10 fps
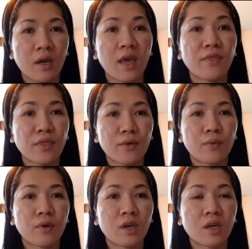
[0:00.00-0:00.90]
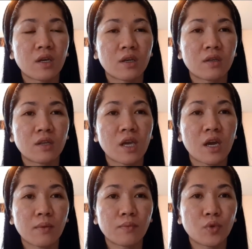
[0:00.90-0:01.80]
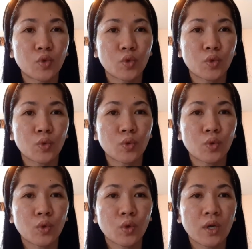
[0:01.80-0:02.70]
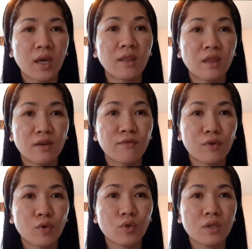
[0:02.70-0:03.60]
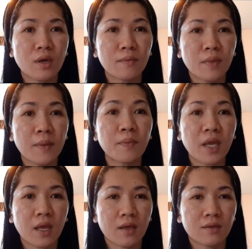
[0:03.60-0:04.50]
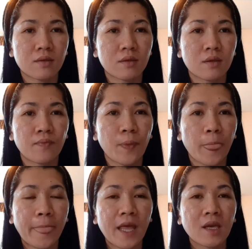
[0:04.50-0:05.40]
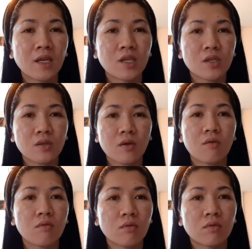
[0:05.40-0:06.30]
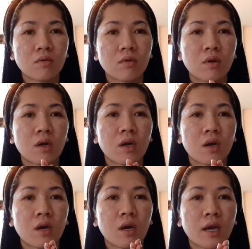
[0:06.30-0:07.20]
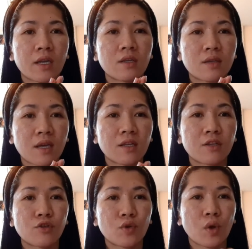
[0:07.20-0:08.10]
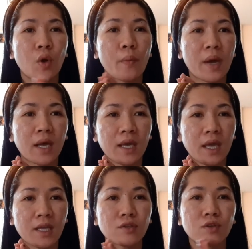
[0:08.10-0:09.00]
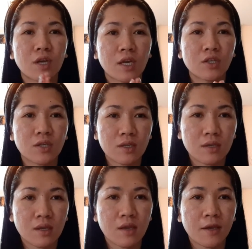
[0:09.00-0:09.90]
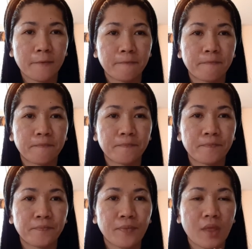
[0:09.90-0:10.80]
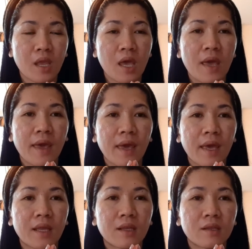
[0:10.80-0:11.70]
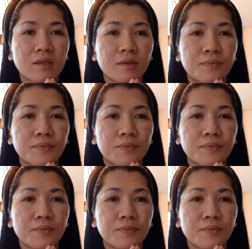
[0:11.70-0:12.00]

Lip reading: they have to interview some applicants. So I decided to go back again to the agency, and